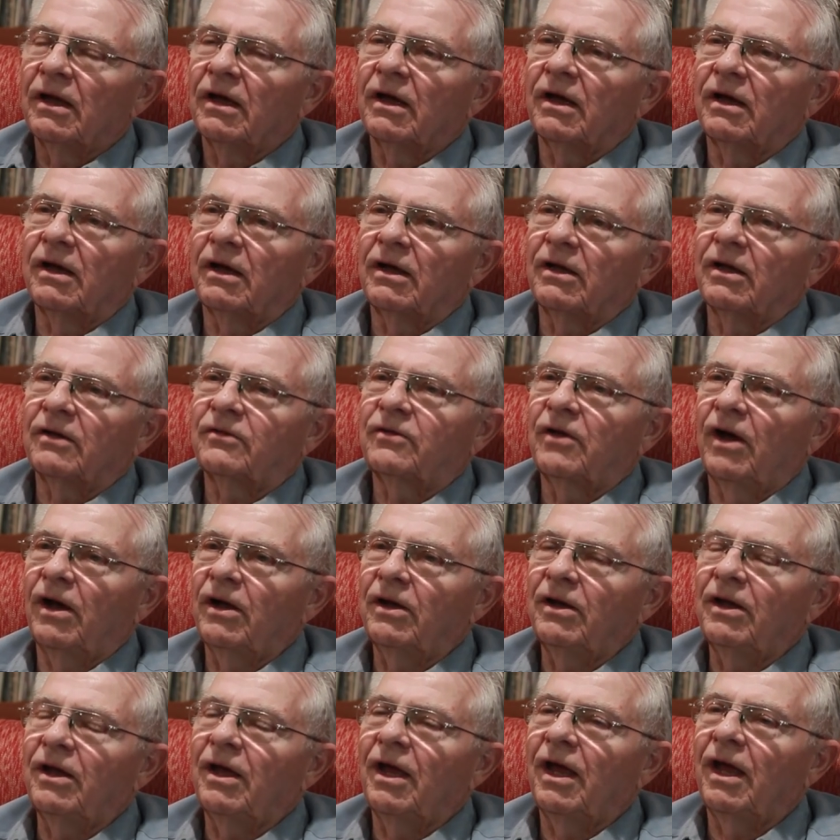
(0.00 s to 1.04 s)
a
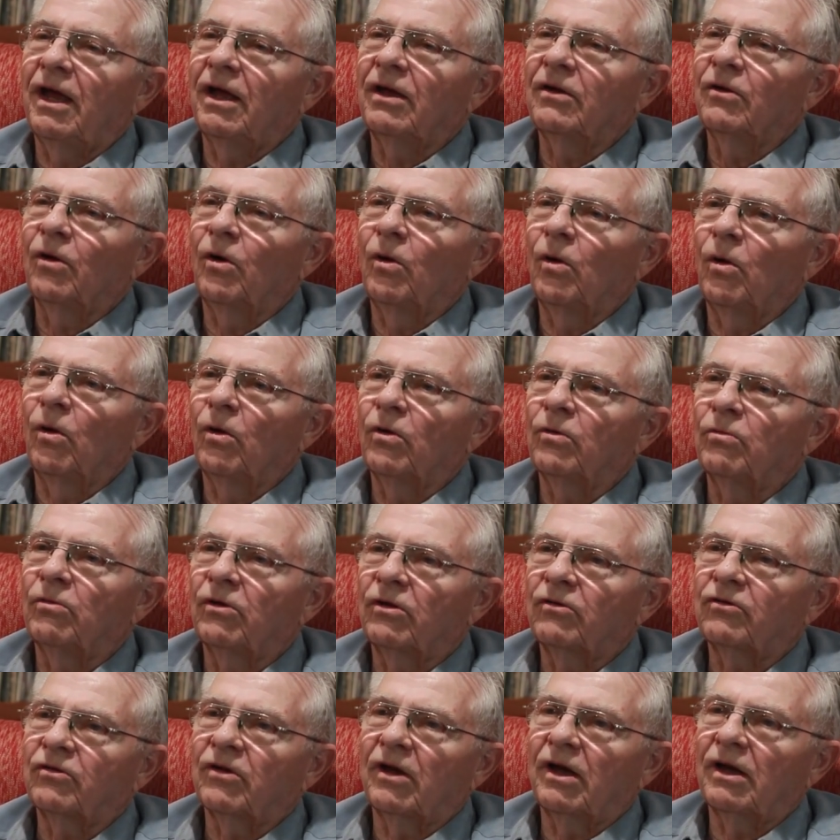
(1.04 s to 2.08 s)
tiny handhold,
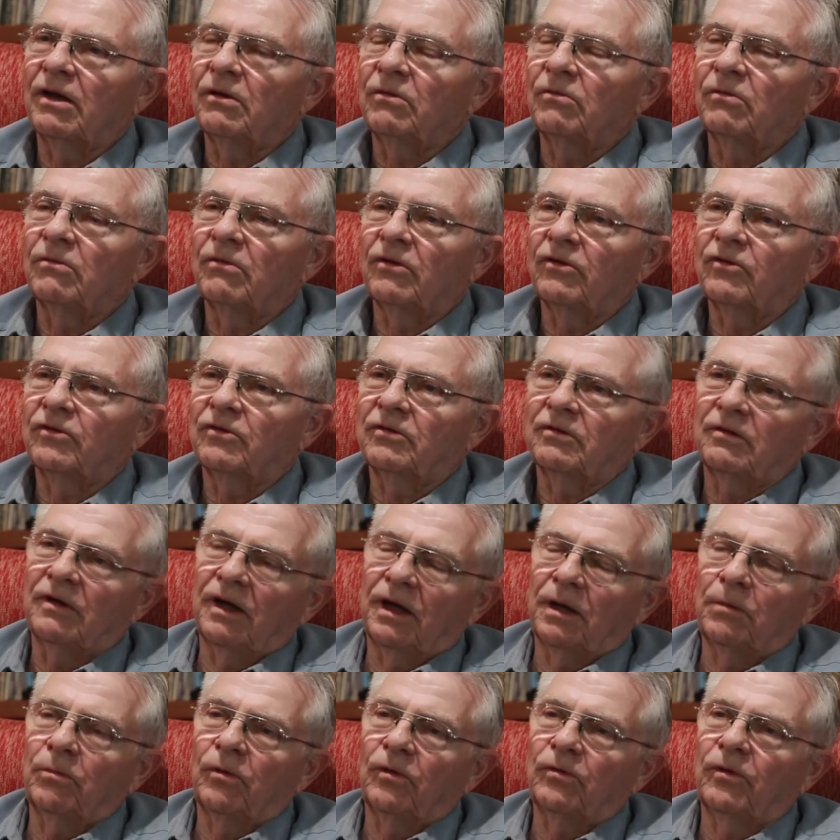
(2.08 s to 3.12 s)
which I was
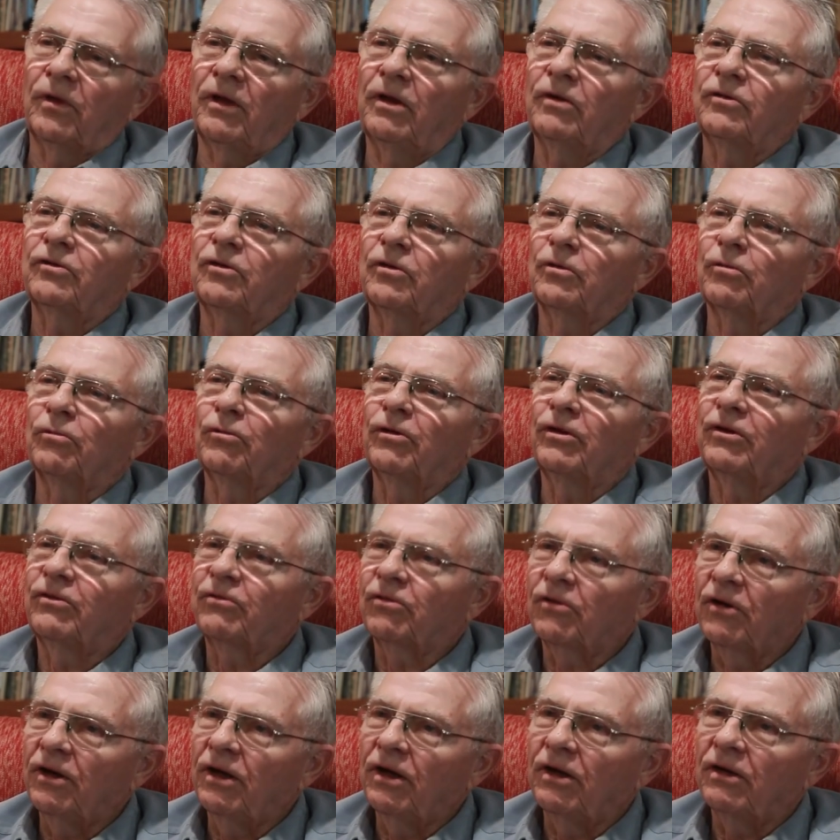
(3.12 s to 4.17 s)
able then to
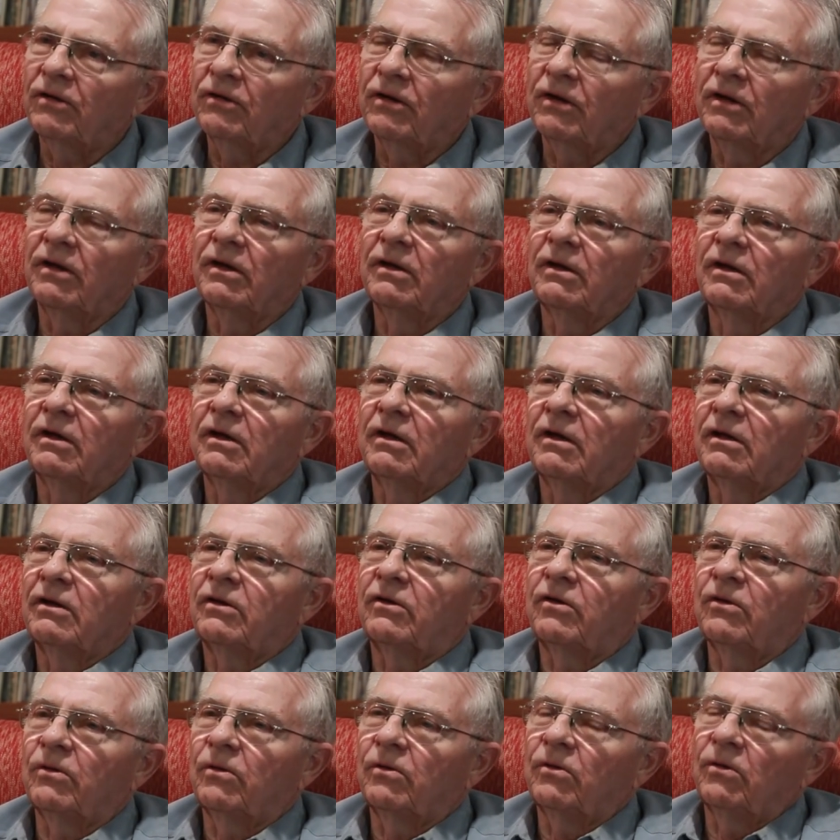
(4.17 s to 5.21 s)
retreat
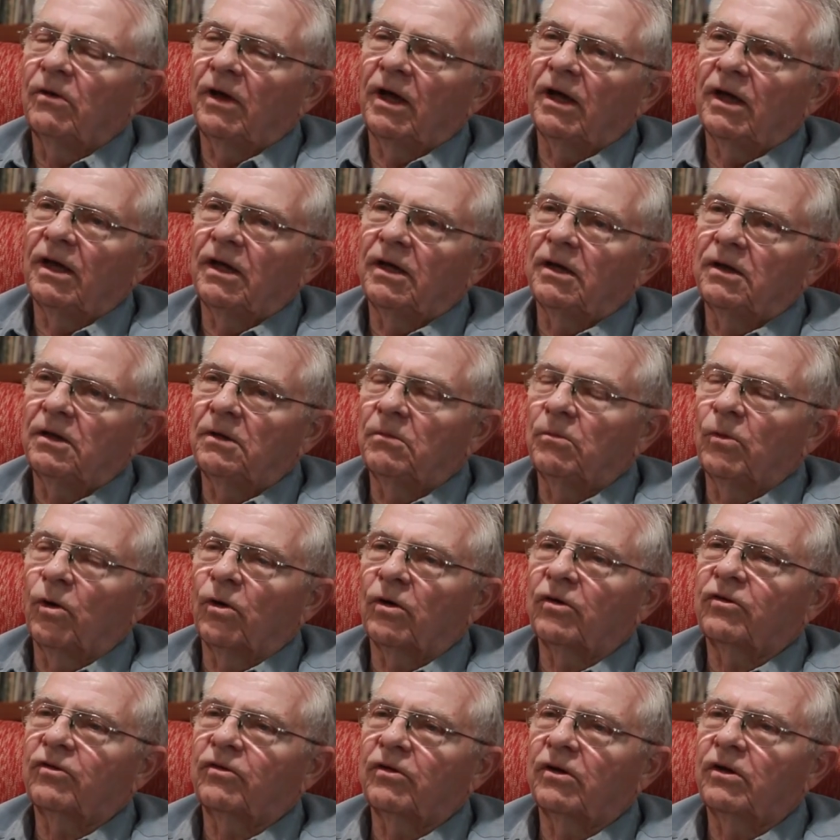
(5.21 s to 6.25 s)
to a
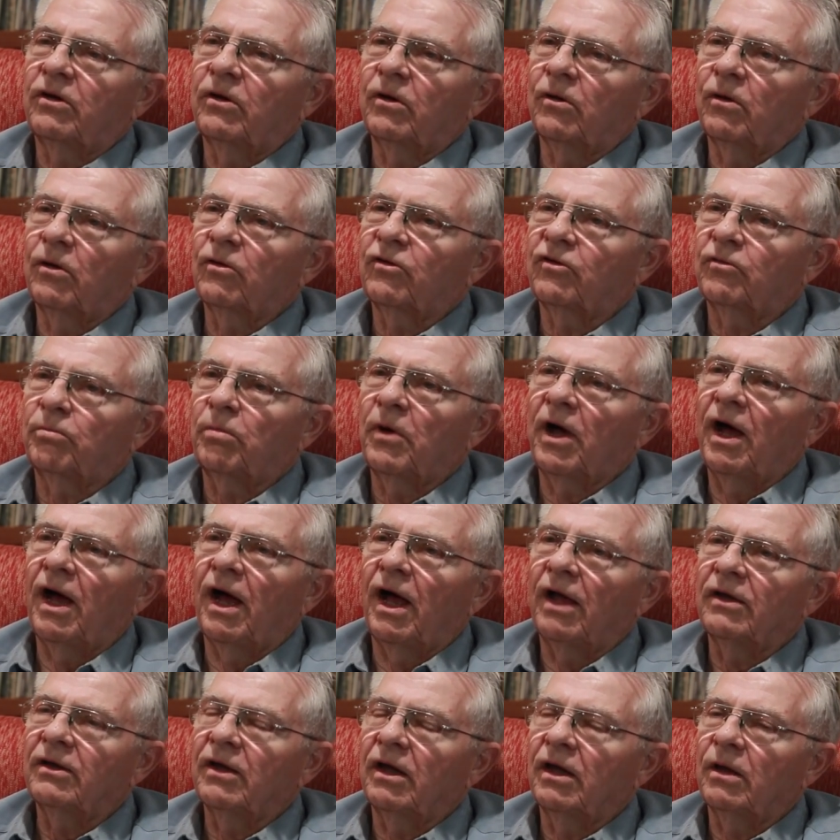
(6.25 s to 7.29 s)
more secure
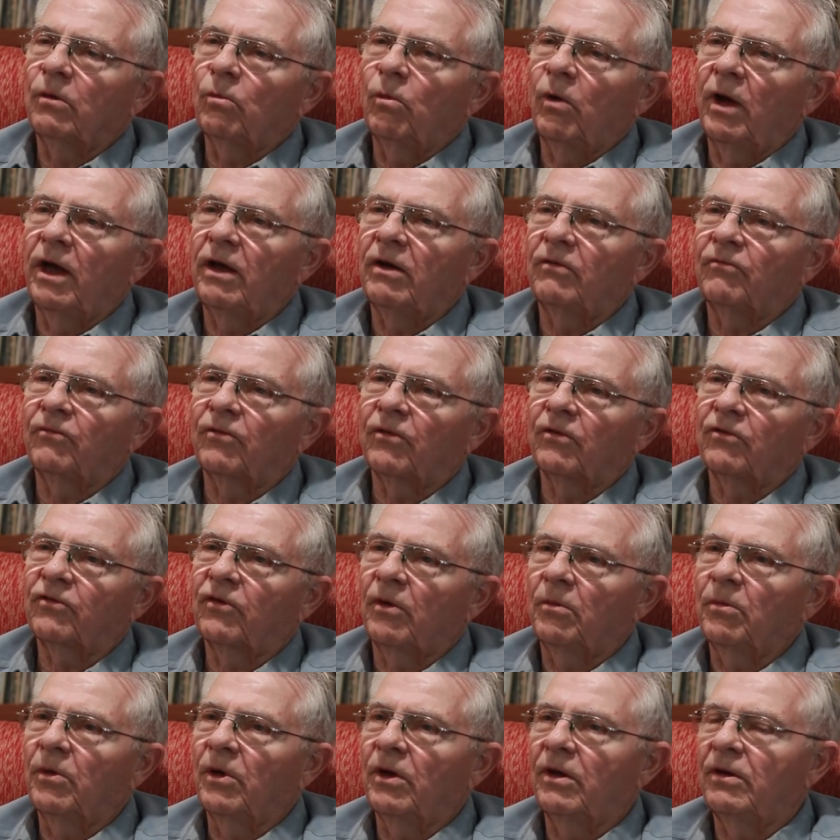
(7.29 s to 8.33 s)
spot and wait for
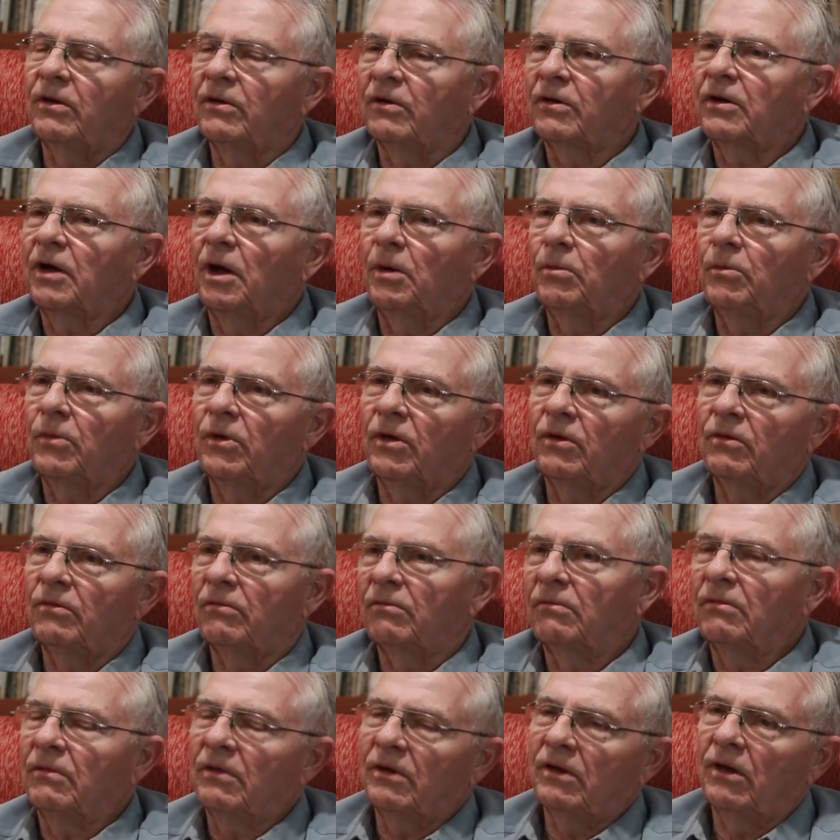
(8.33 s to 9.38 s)
somebody to come and
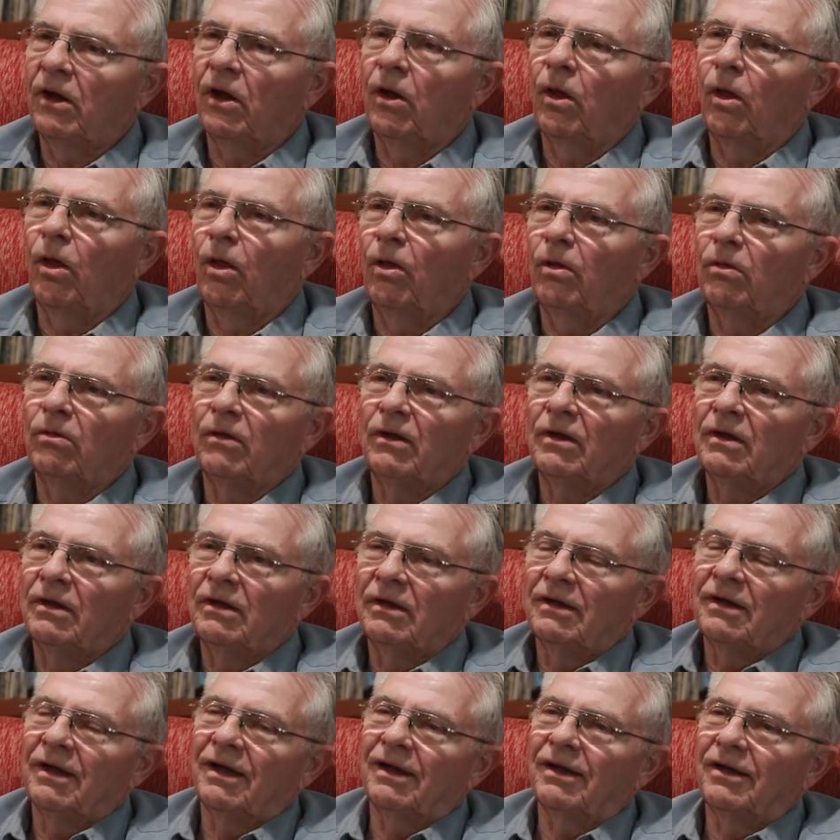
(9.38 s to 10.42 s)
yell
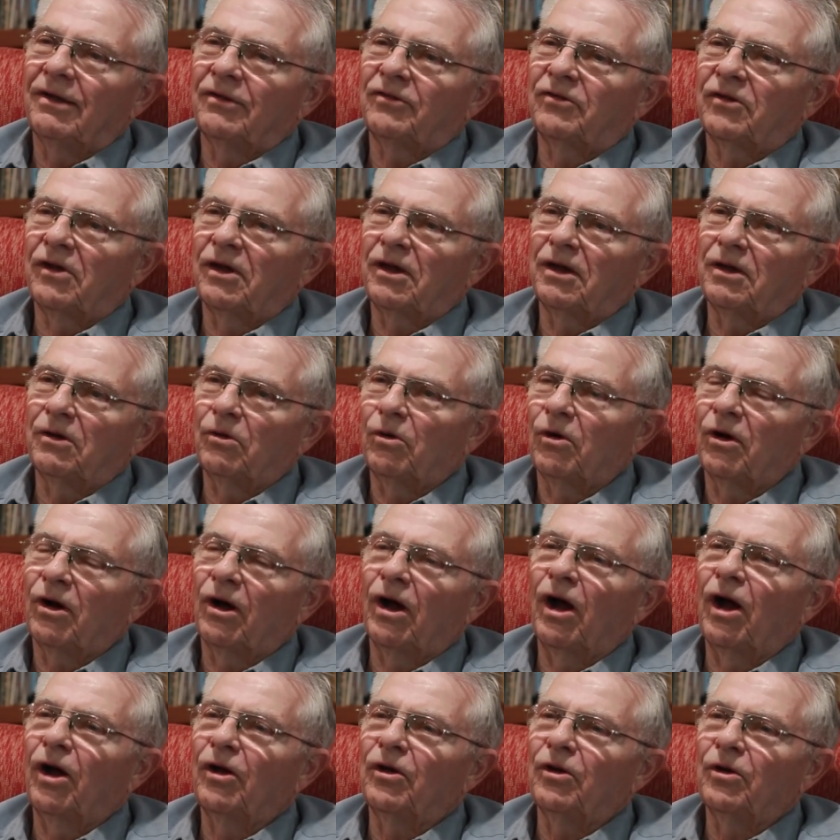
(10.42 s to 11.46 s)
and say,
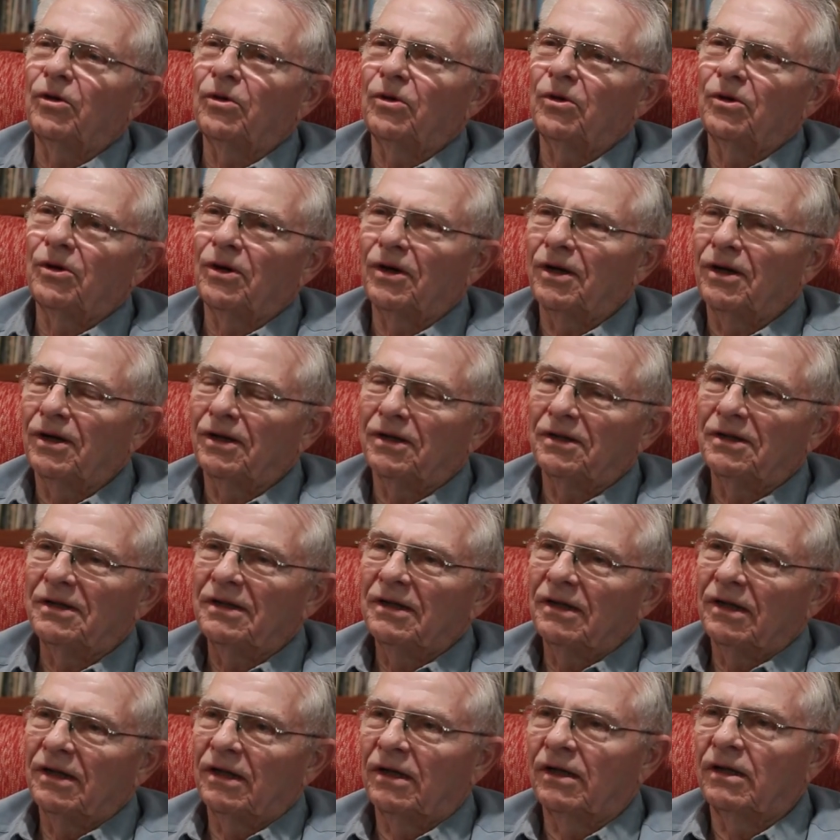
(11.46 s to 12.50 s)
"Where are you?"
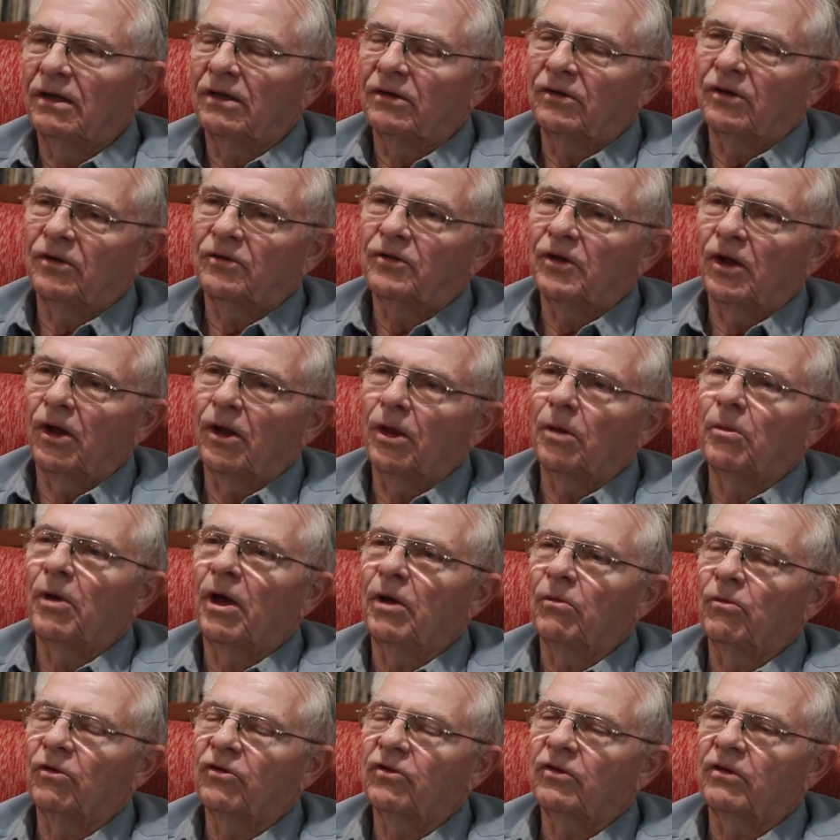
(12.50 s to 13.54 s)
And to tell them I
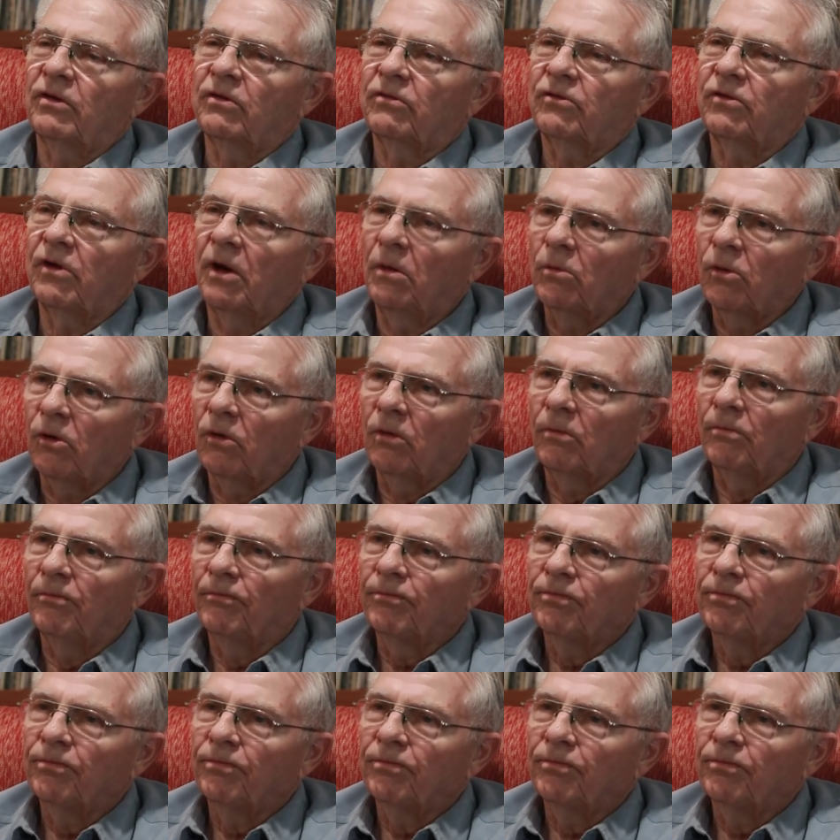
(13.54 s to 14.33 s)
was in trouble.